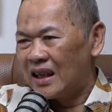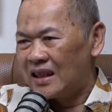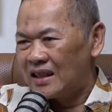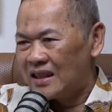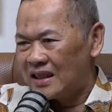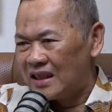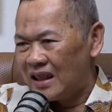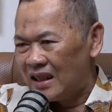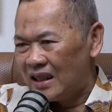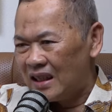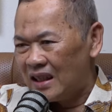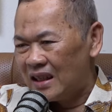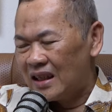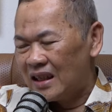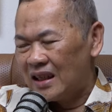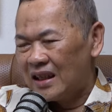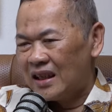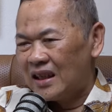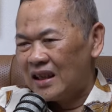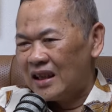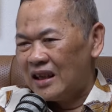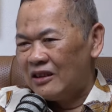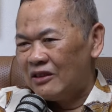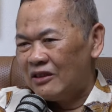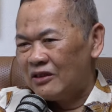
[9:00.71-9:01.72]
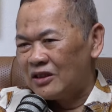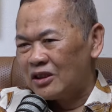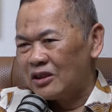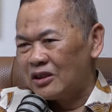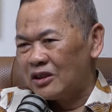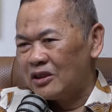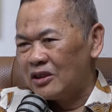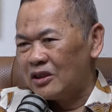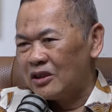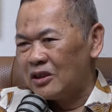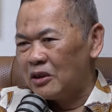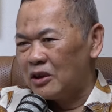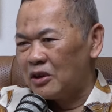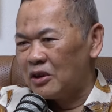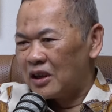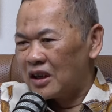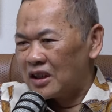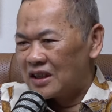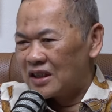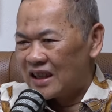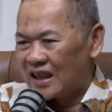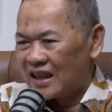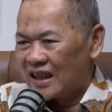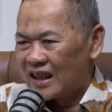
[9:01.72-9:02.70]
kg to
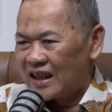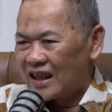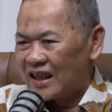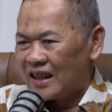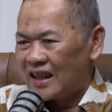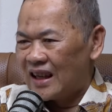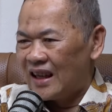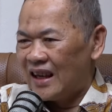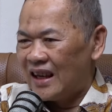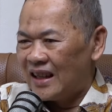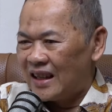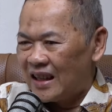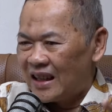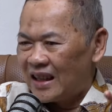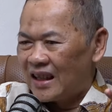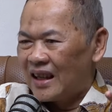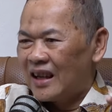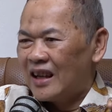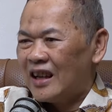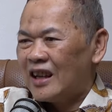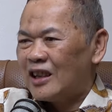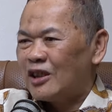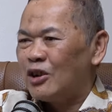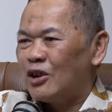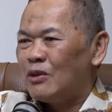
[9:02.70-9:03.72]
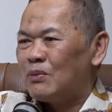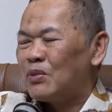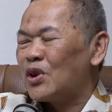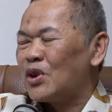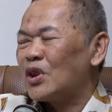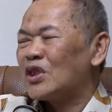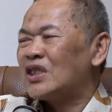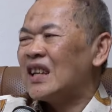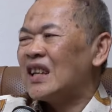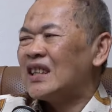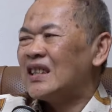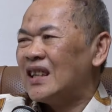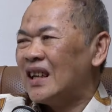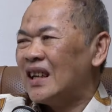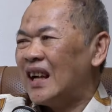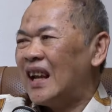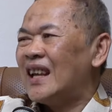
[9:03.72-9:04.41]
generate heat to process the